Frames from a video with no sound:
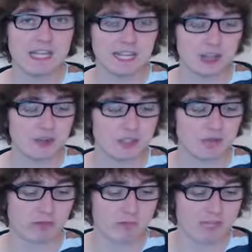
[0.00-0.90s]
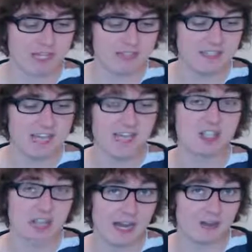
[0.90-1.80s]
used to represent
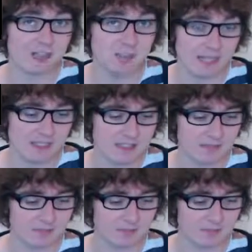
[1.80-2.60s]
each counted beat.